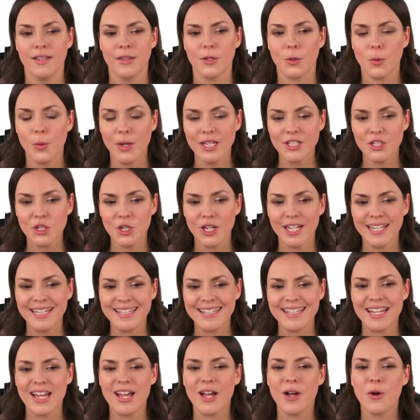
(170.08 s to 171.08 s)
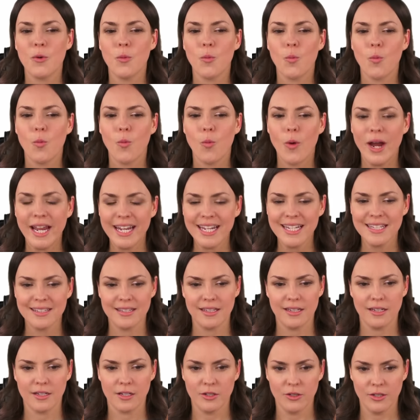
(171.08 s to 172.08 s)
The question is, when
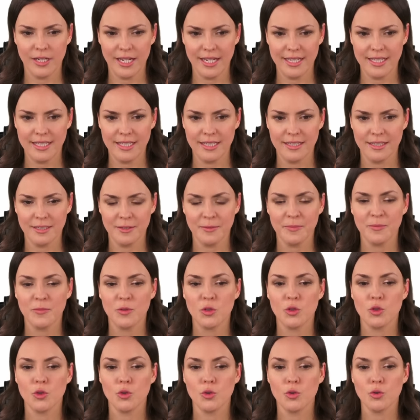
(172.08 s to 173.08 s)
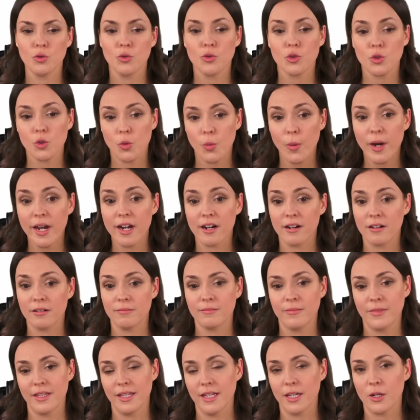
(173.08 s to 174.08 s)
is it a good idea to
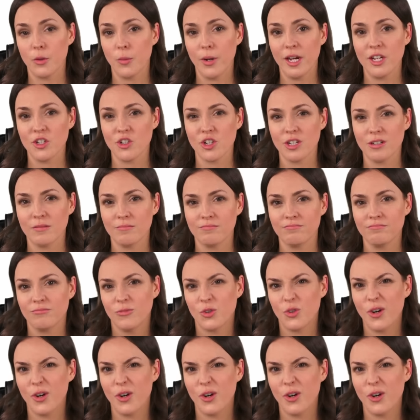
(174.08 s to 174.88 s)
square the equation?